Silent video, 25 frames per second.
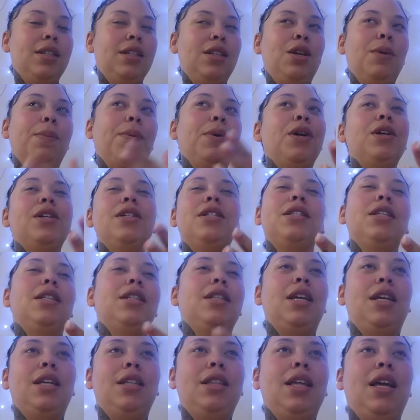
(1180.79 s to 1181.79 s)
a person
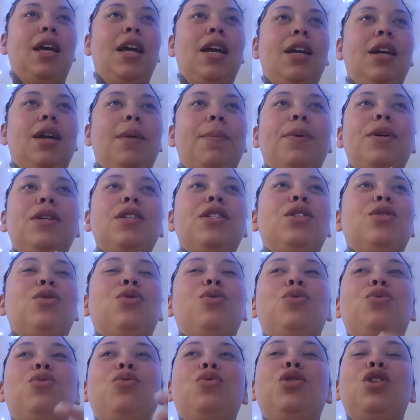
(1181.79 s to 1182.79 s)
like that, a person
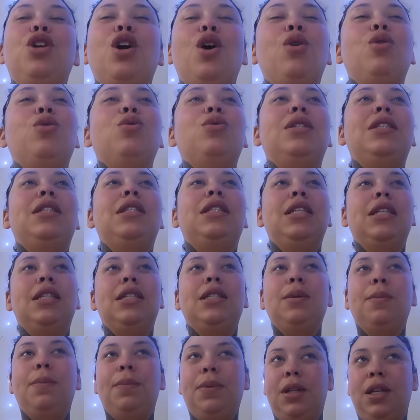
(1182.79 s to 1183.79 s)
who knows
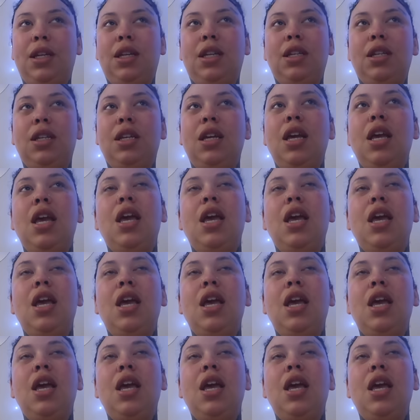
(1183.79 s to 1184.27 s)
discipline.